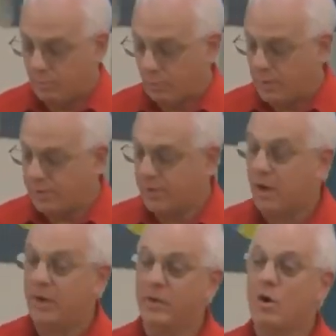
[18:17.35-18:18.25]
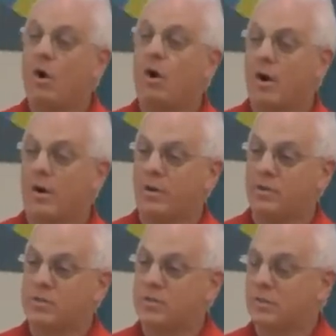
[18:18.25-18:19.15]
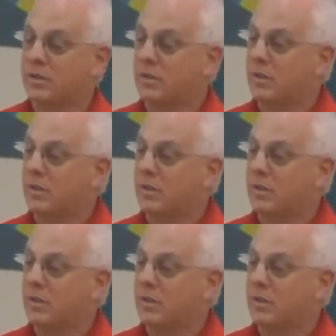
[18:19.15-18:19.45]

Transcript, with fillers: printed on cards